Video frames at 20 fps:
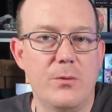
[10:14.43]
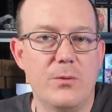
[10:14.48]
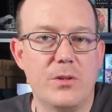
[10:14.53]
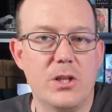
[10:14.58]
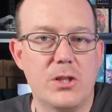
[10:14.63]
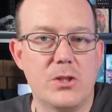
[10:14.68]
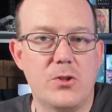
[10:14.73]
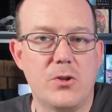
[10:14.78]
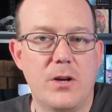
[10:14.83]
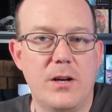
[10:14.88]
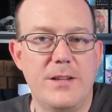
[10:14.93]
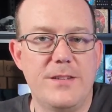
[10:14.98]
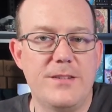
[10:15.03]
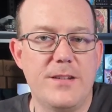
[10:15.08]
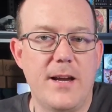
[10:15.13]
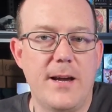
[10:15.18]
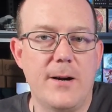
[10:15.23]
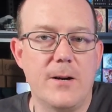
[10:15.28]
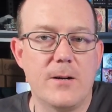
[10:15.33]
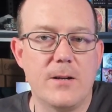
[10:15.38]
We've got
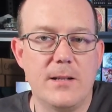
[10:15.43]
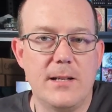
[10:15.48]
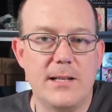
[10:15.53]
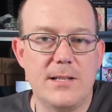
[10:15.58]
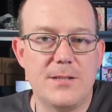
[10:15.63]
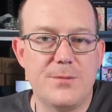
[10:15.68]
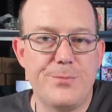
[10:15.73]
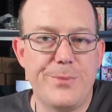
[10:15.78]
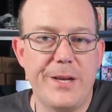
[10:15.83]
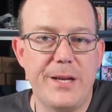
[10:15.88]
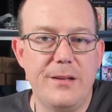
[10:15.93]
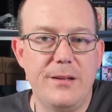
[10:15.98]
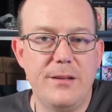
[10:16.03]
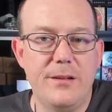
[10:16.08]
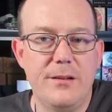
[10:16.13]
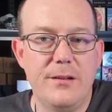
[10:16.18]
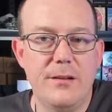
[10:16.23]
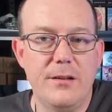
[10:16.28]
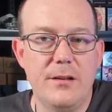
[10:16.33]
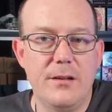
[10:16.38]
Dryad's Hourglass
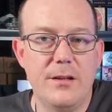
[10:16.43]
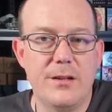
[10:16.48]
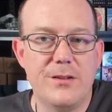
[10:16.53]
Pendant.